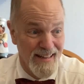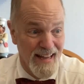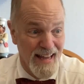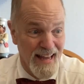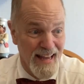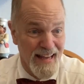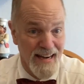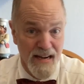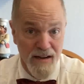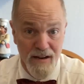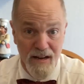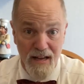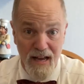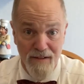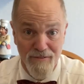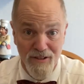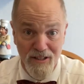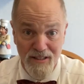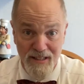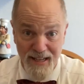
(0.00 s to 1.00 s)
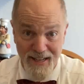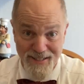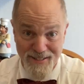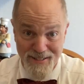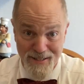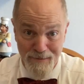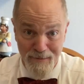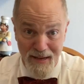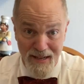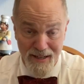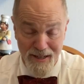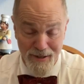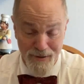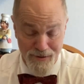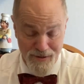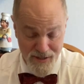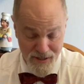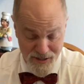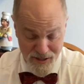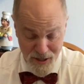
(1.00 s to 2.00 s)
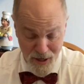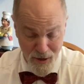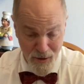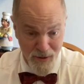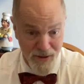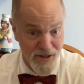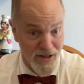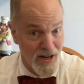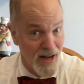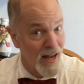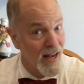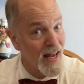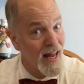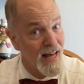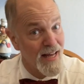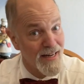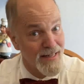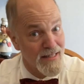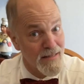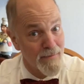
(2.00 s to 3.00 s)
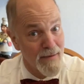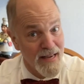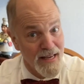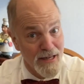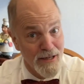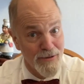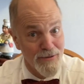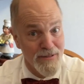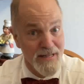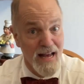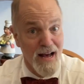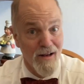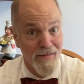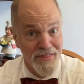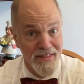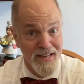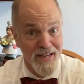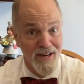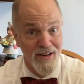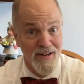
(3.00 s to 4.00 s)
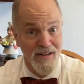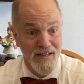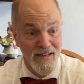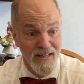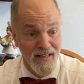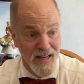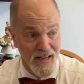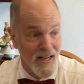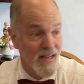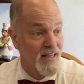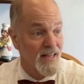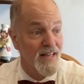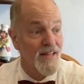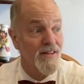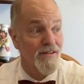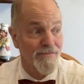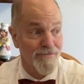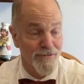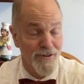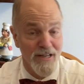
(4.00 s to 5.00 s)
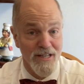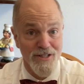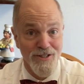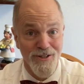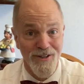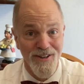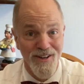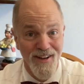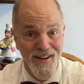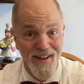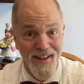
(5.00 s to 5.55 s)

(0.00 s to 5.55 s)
and Everglades tomatoes. So there's a lot of tomatoes out there uh, in the freezer.